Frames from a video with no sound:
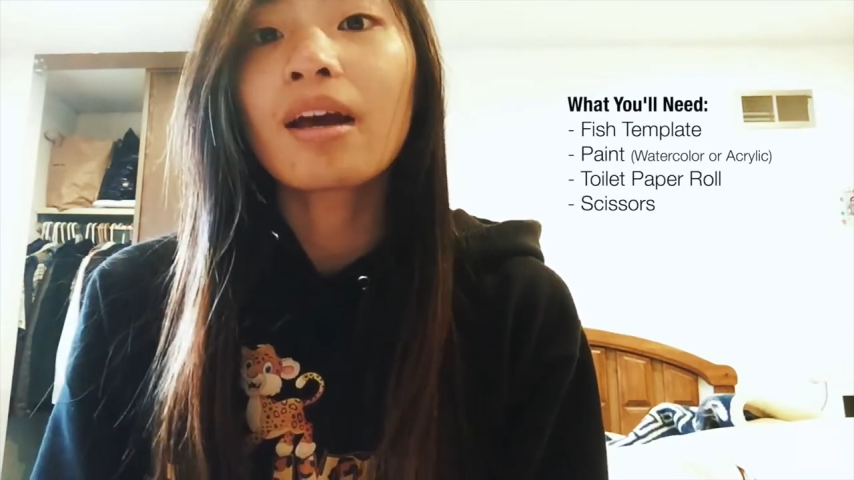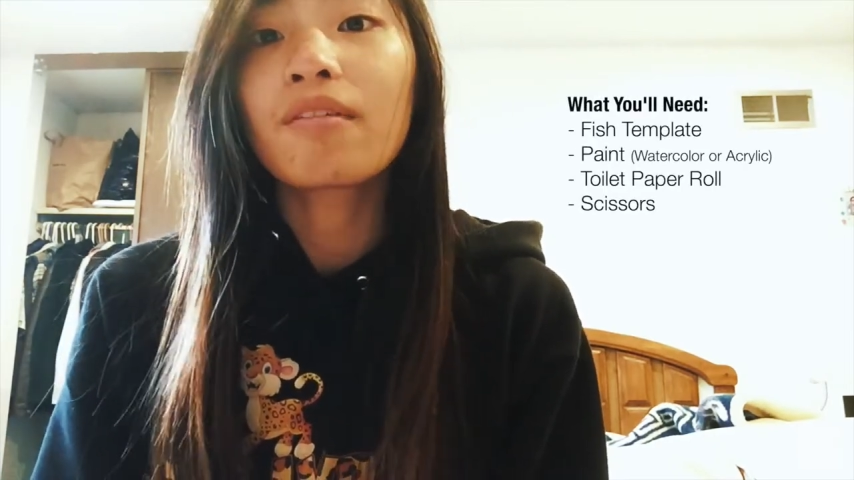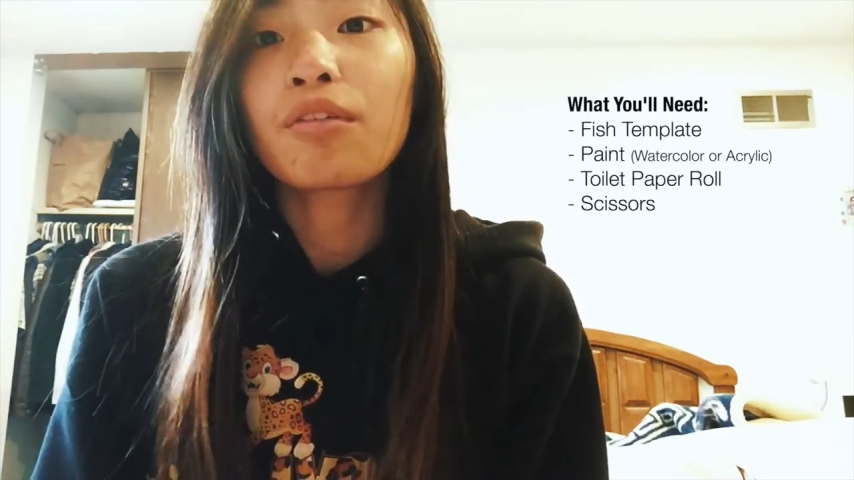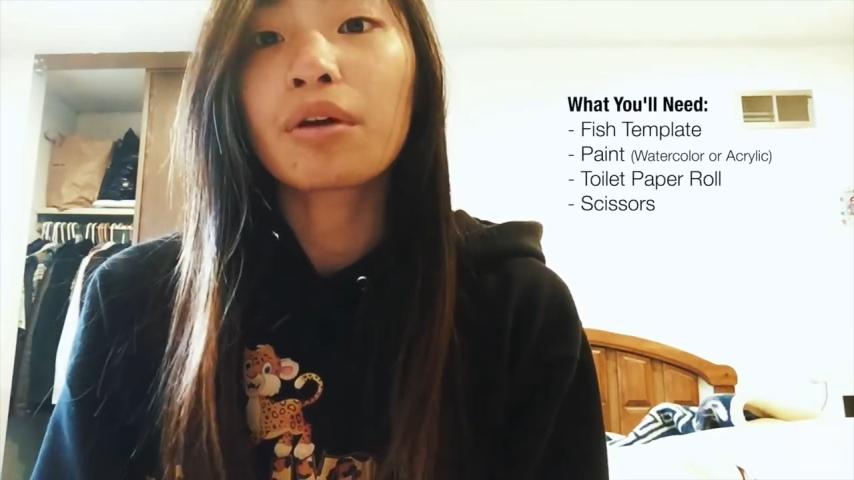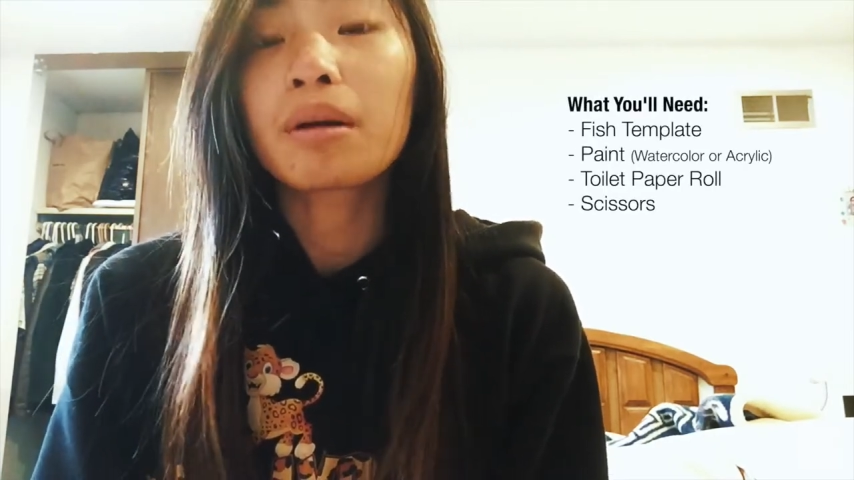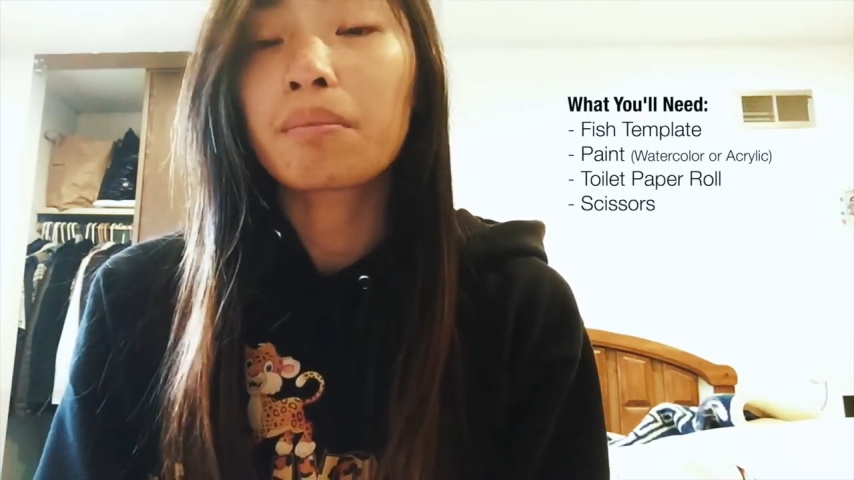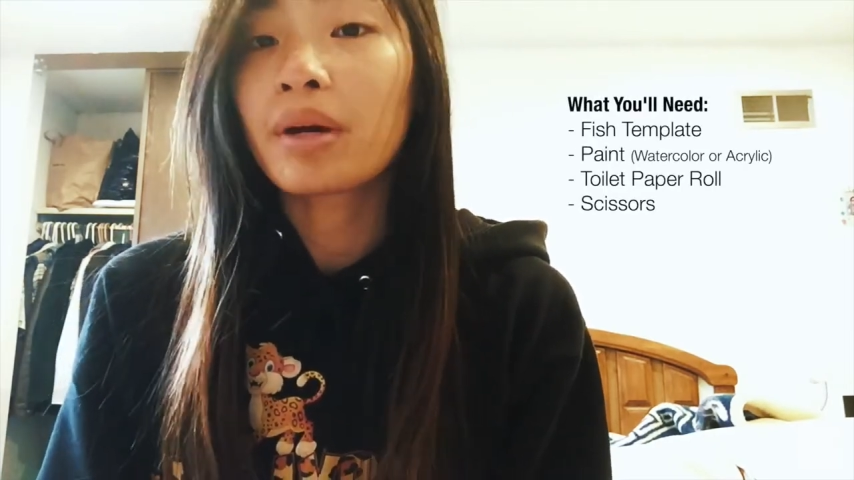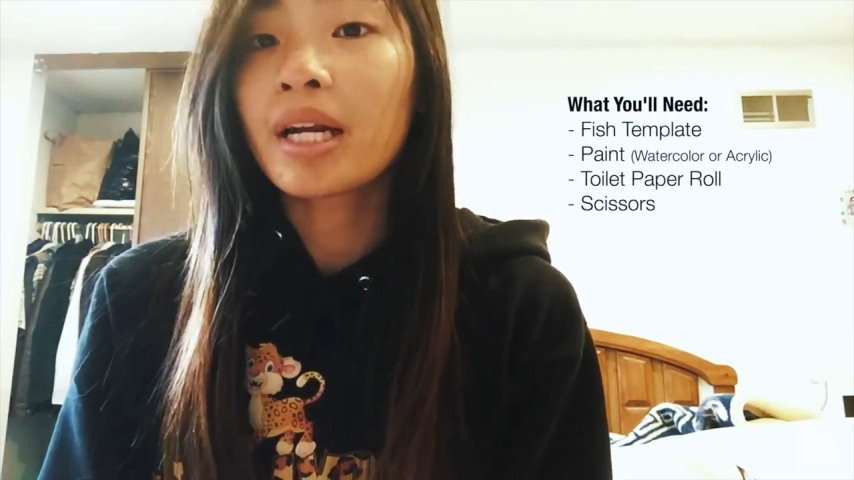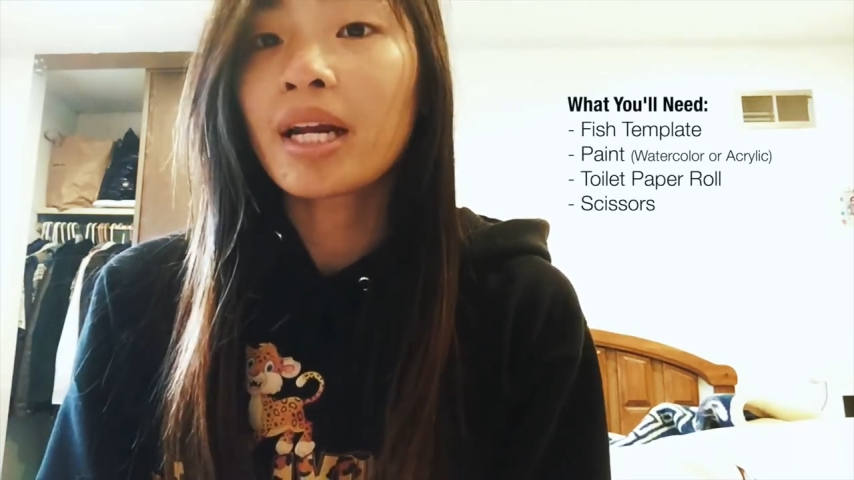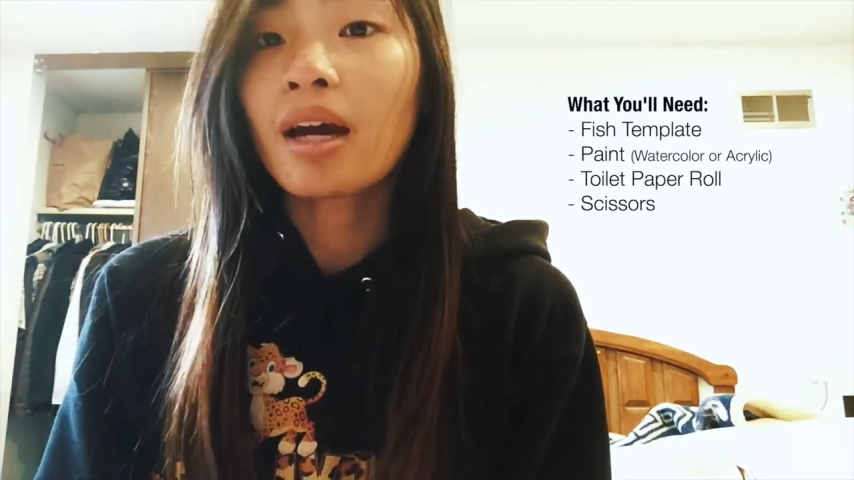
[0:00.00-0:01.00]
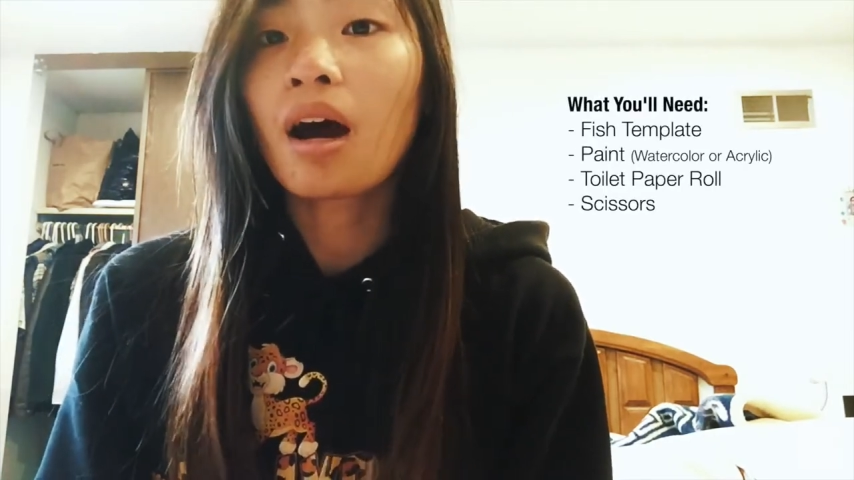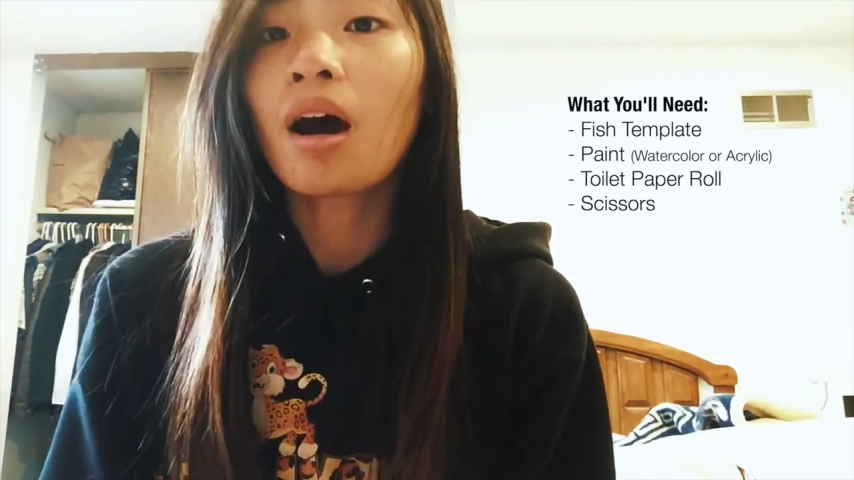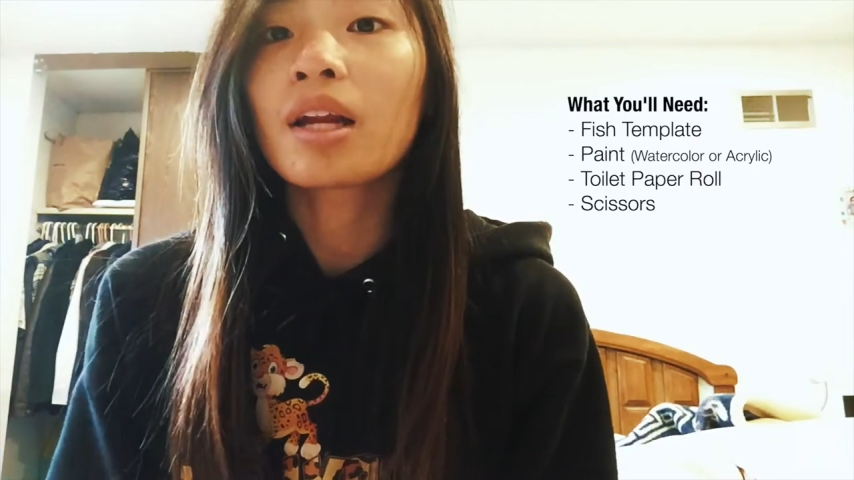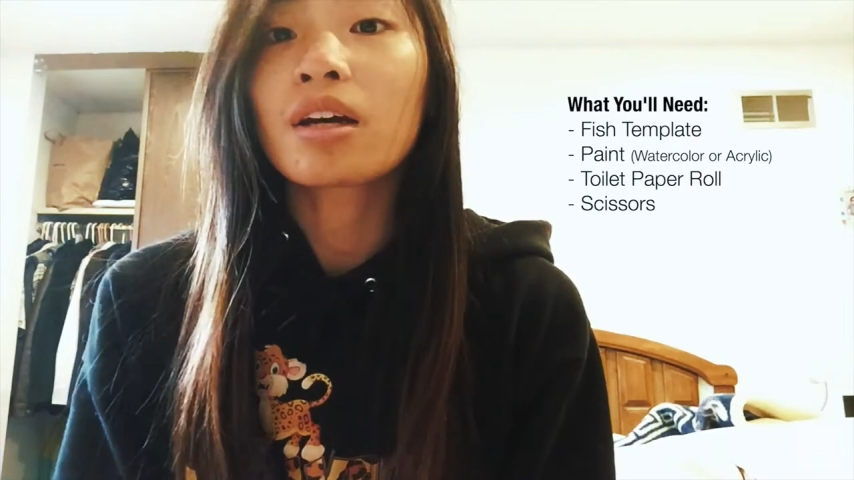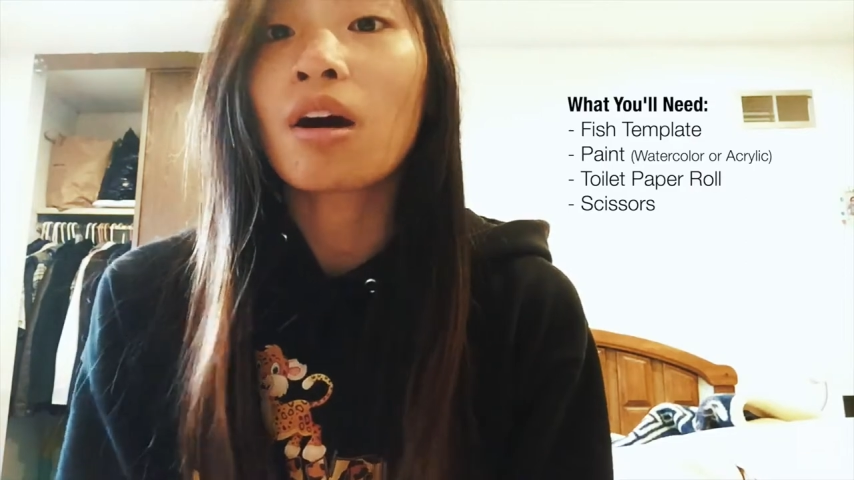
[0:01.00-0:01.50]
If you could print it on